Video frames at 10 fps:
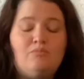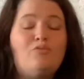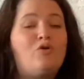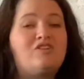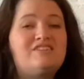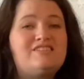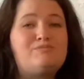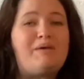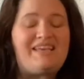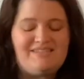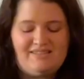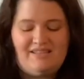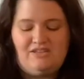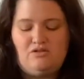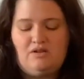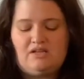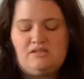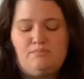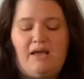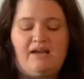more space than you'd
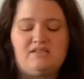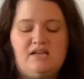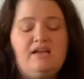expect